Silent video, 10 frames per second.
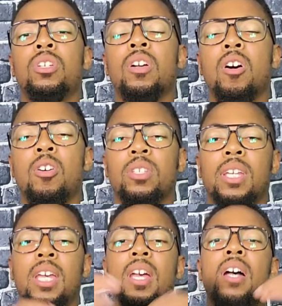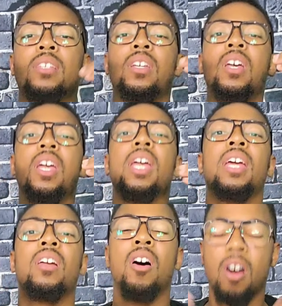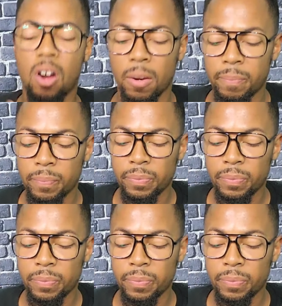to cause chaos and harm.